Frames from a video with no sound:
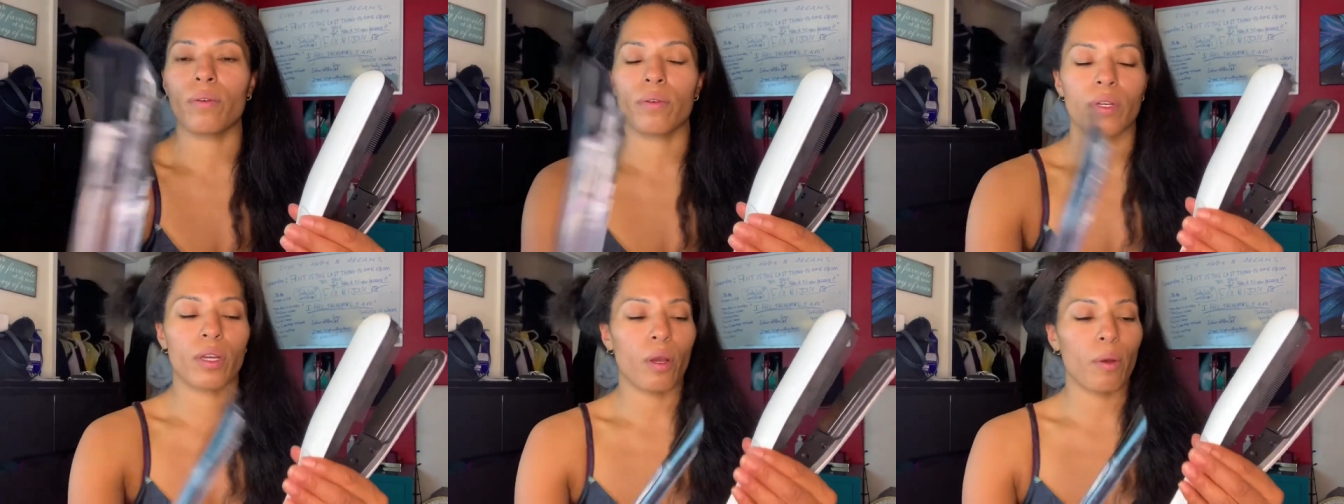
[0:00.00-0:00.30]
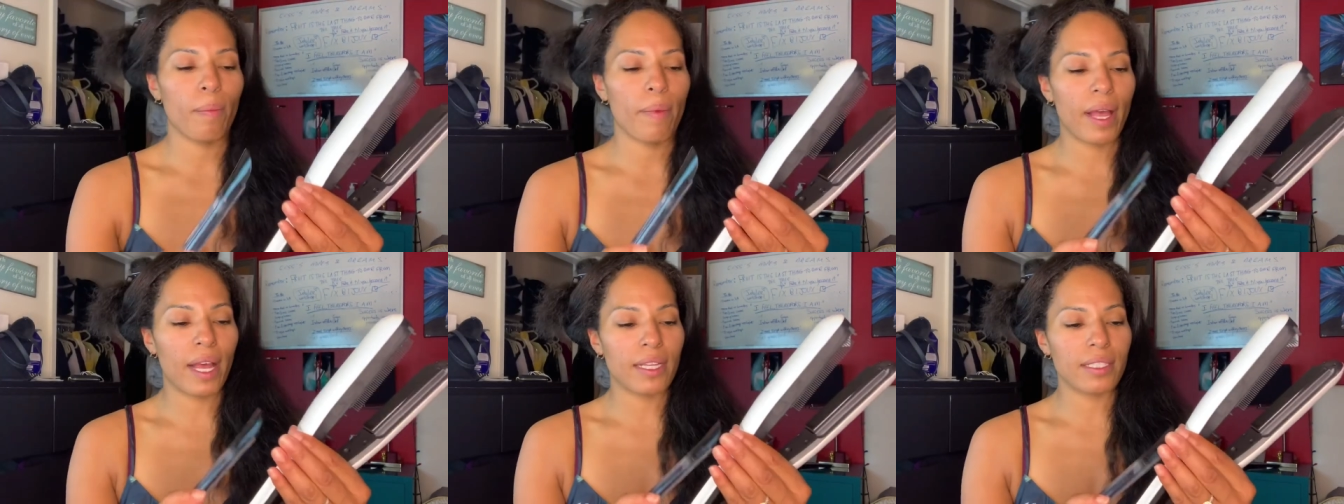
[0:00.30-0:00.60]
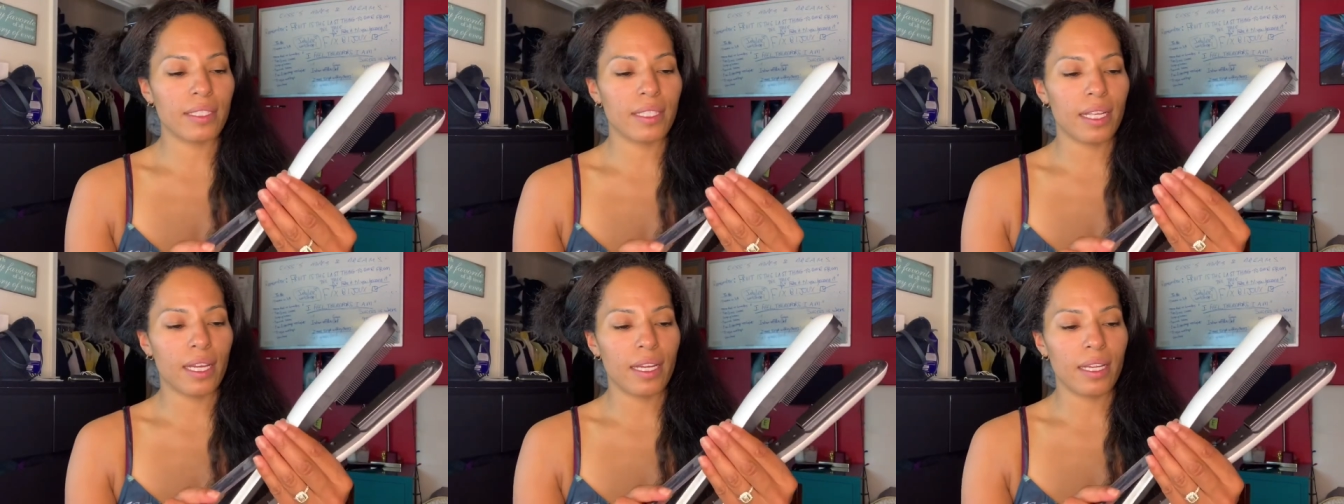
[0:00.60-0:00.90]
don't go
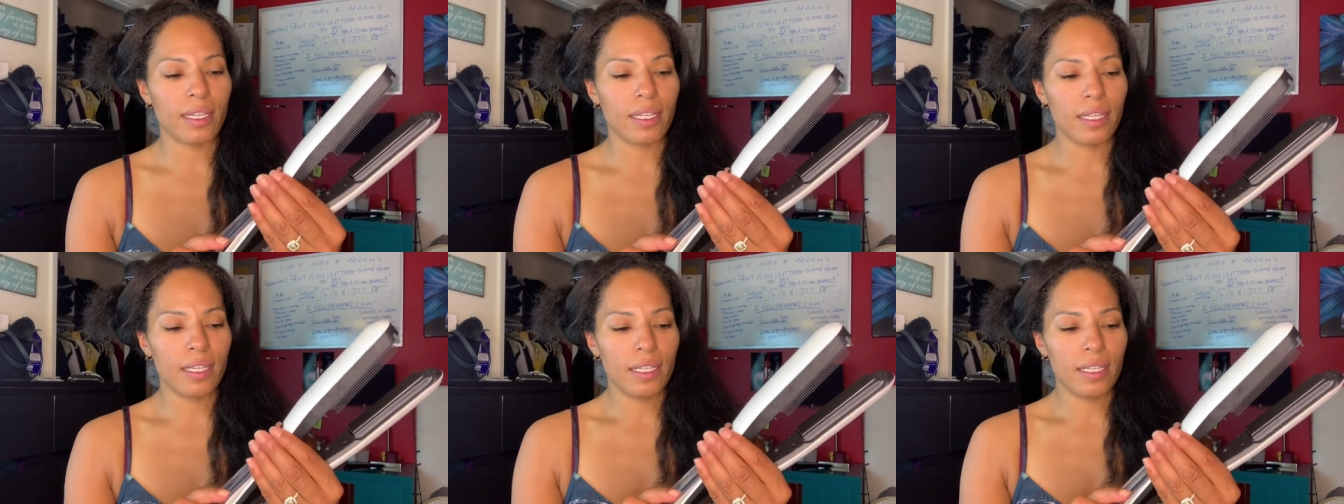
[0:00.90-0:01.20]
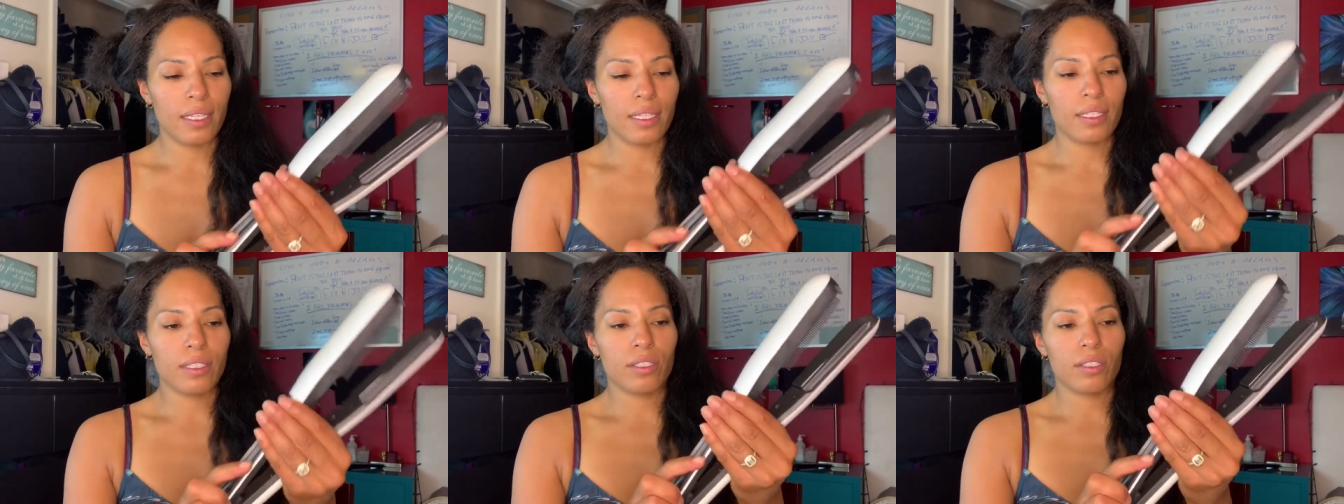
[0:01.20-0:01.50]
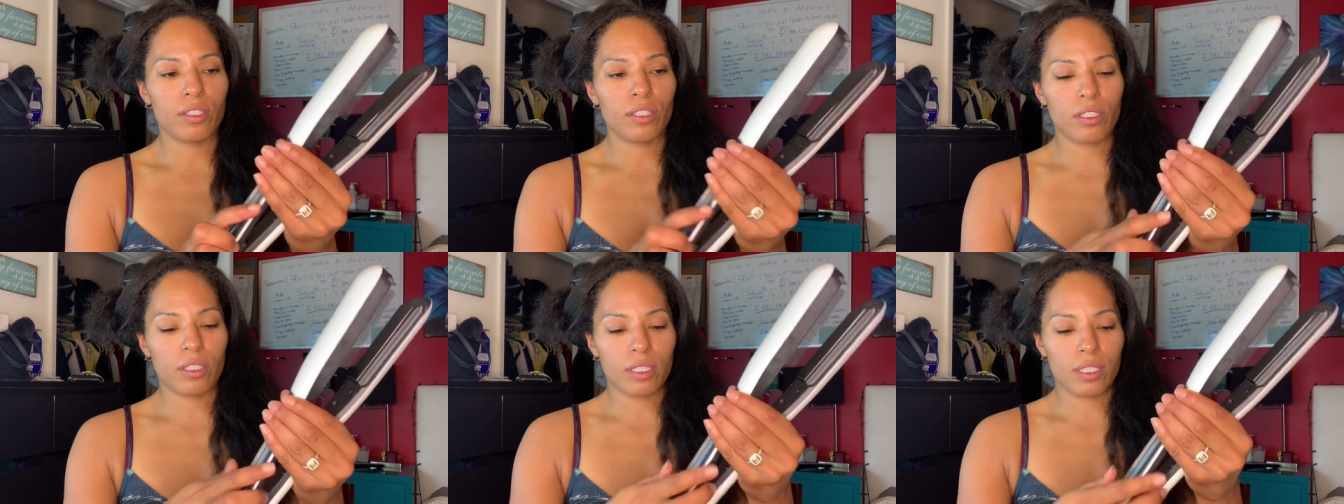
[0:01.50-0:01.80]
past that.
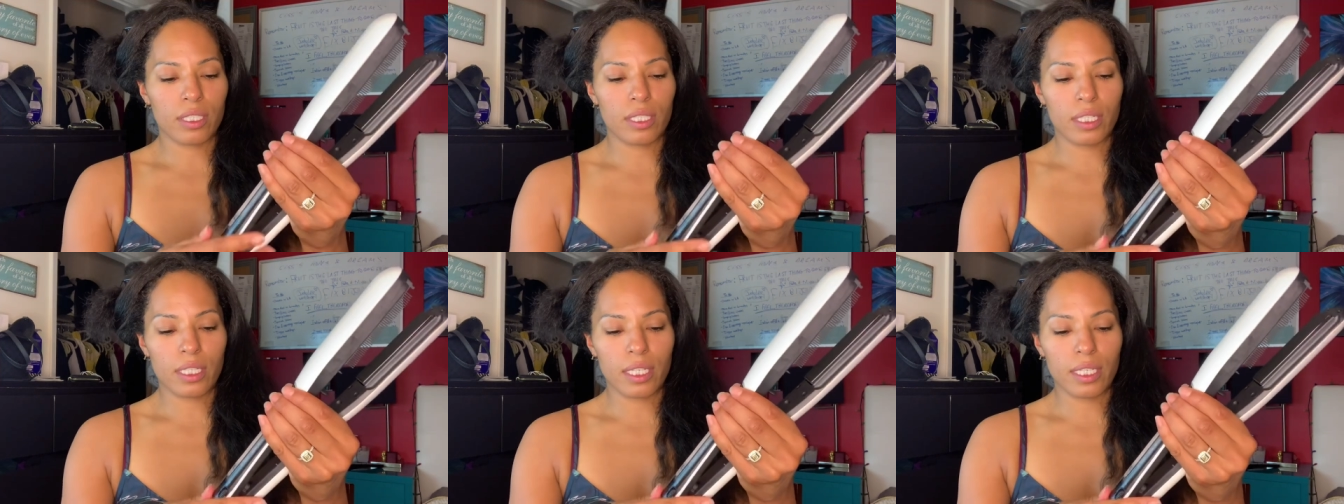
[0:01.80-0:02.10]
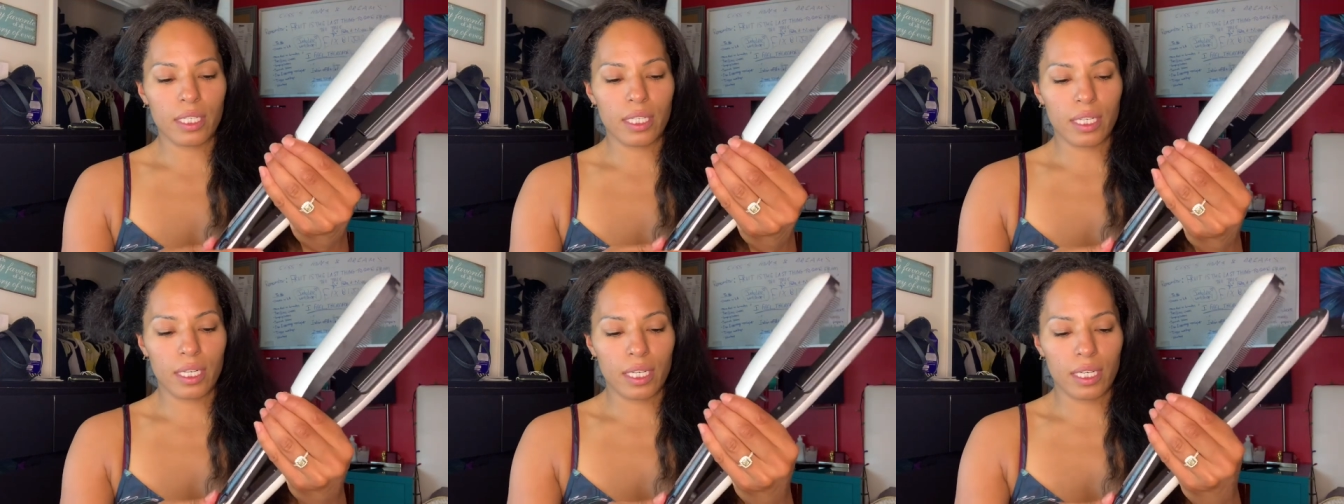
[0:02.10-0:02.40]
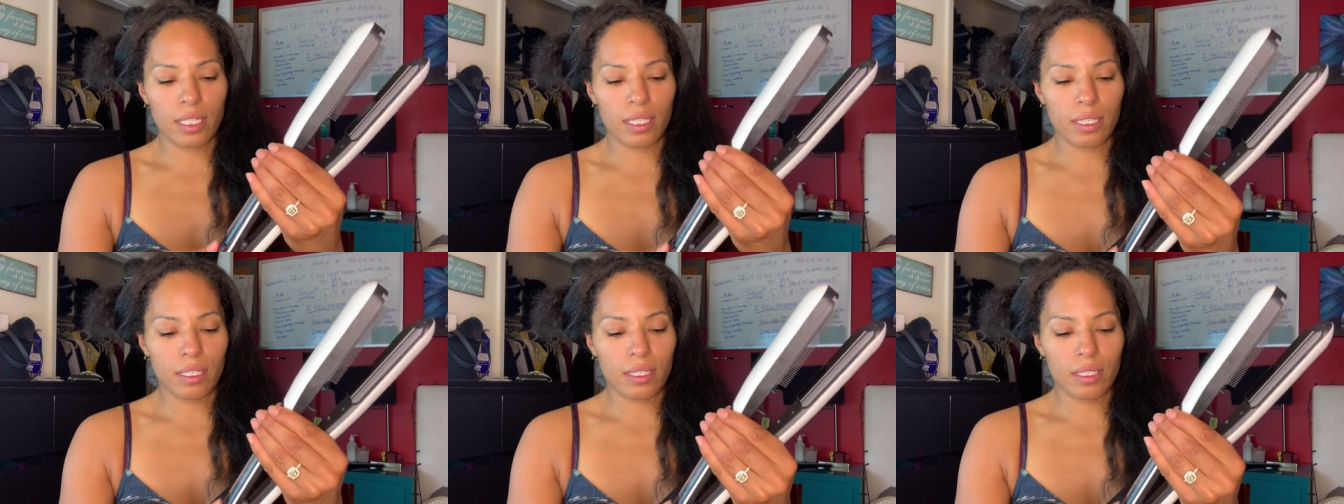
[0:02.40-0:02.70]
So you just click it
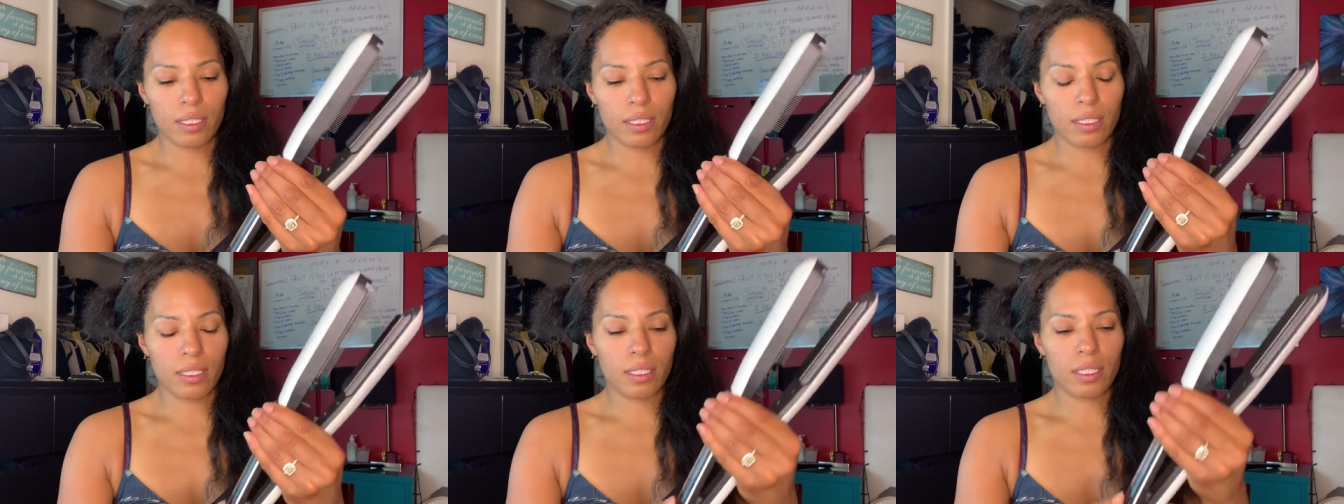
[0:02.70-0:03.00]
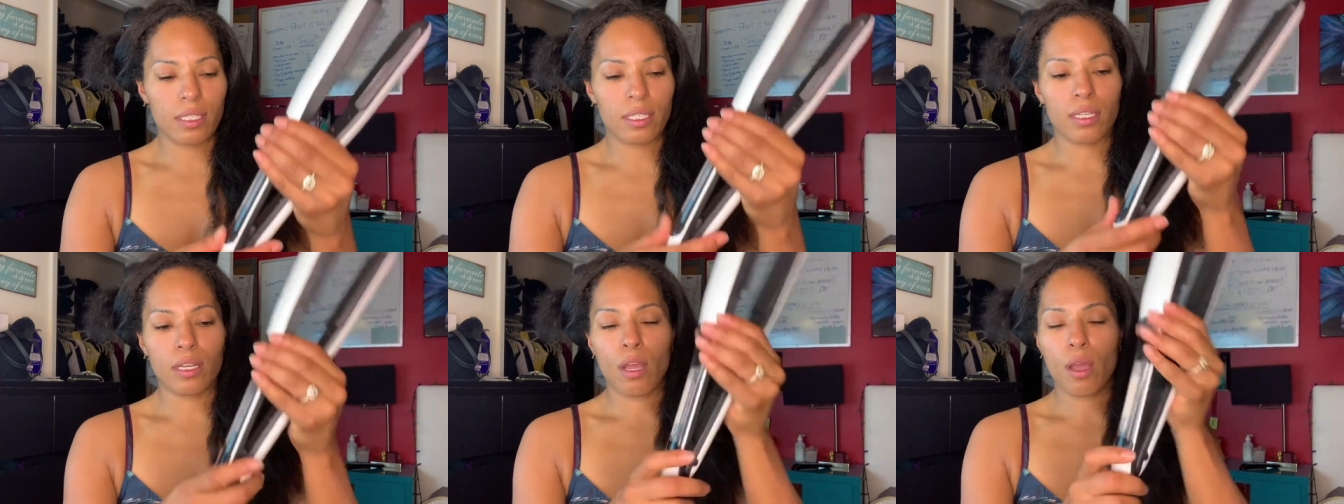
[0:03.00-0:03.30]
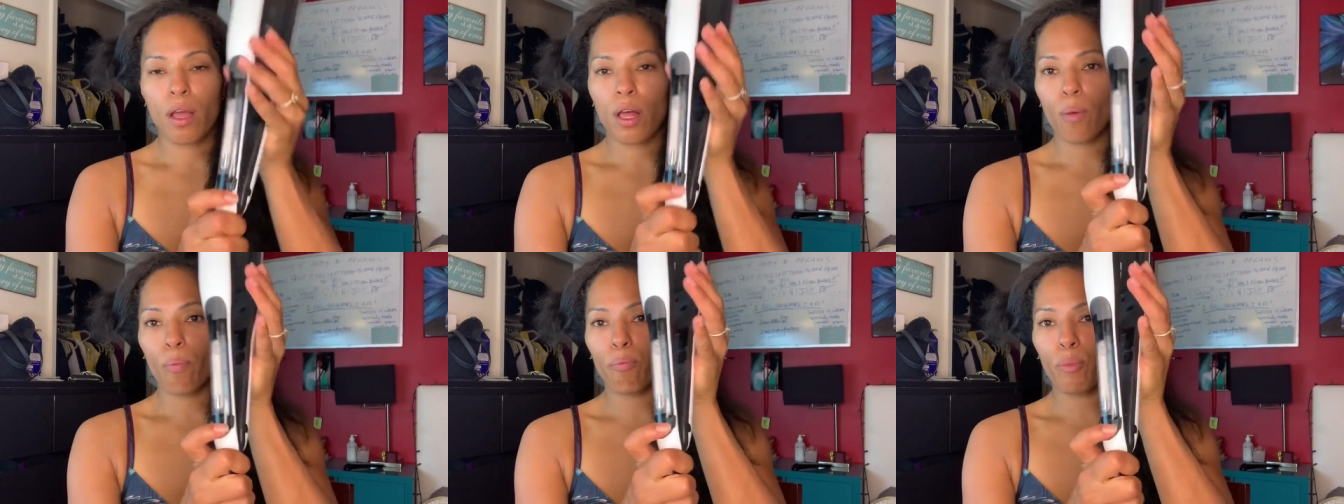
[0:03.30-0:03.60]
in.
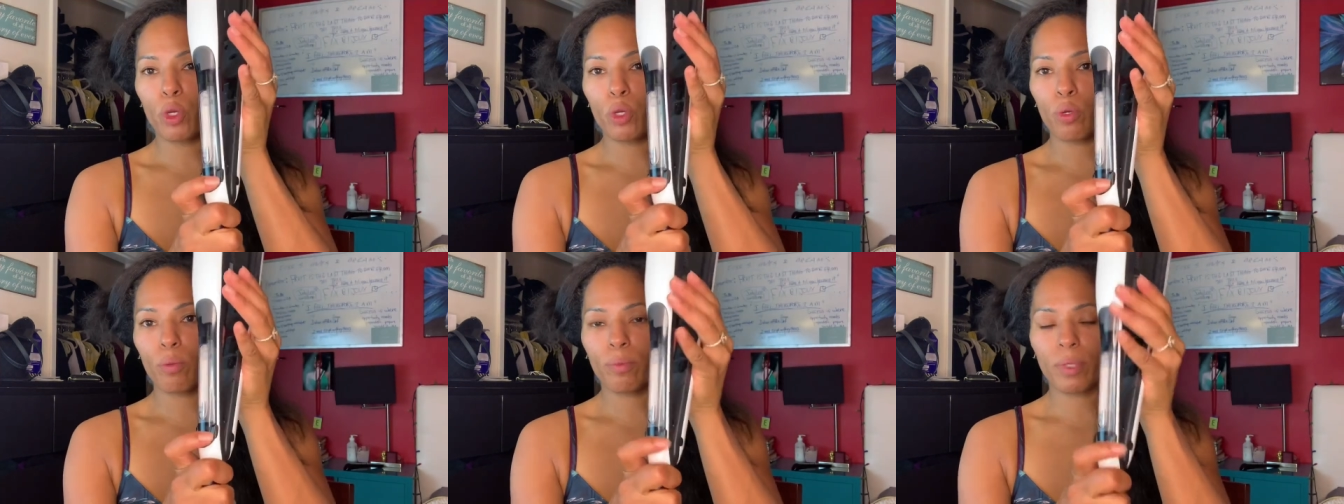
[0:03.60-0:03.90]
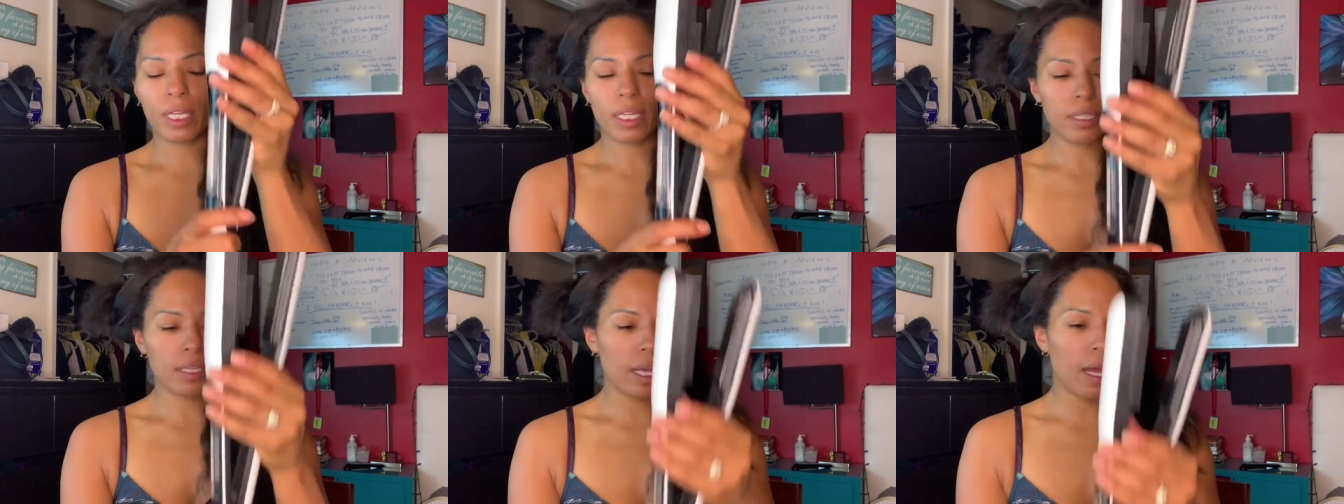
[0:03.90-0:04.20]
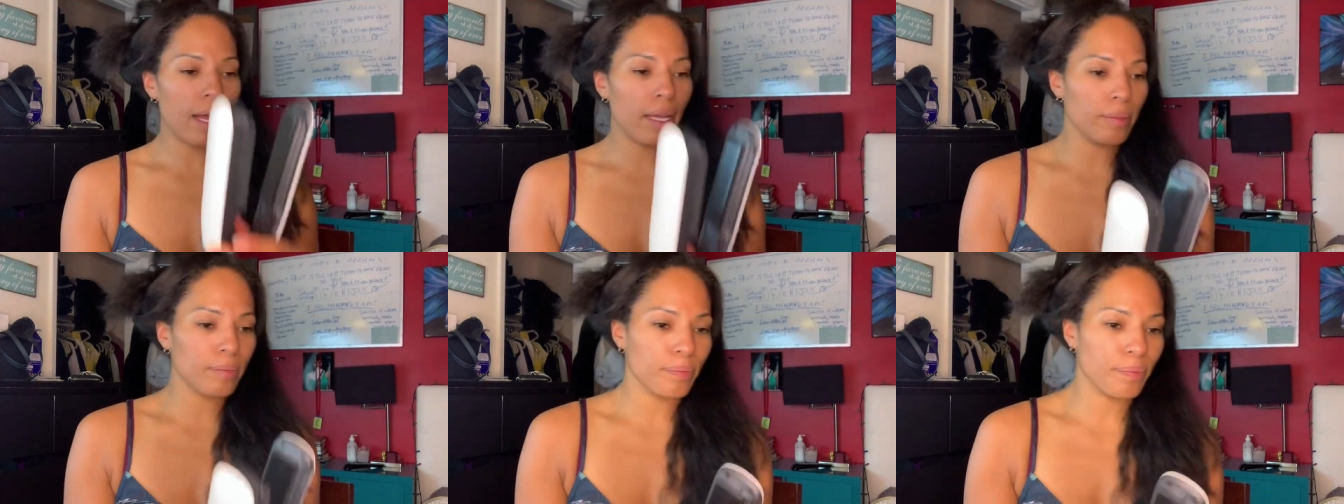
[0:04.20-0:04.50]
Boom, like
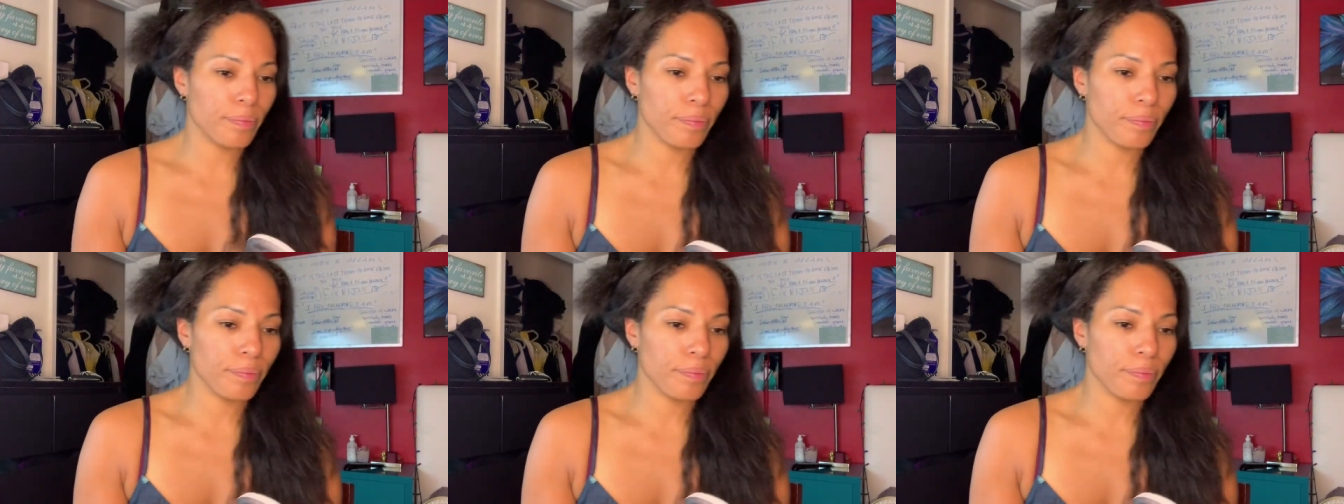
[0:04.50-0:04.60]
that.